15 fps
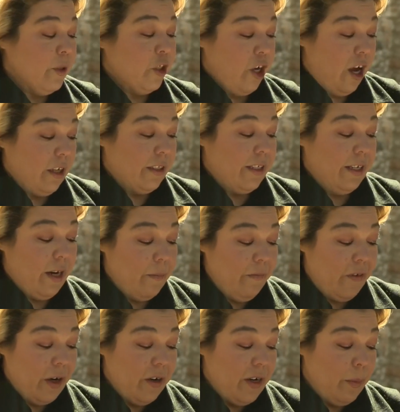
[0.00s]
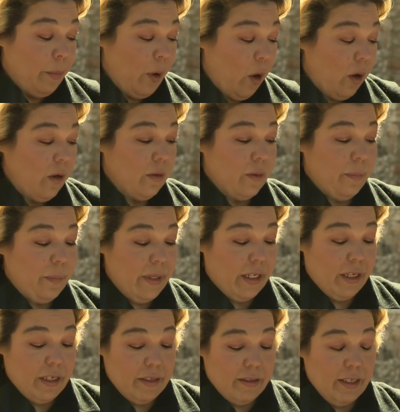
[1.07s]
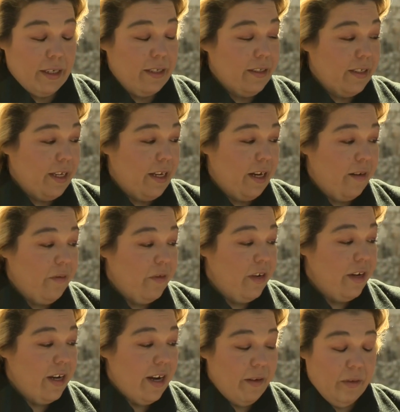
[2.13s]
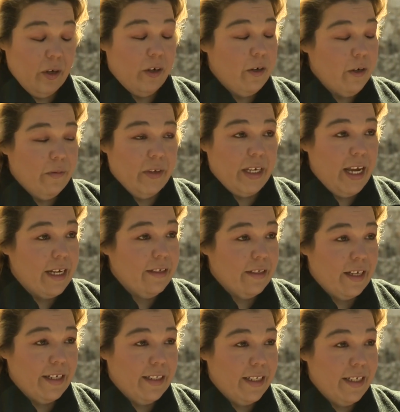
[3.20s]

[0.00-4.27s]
shocked and I'm very appalled because, like I said, I've never heard of a case like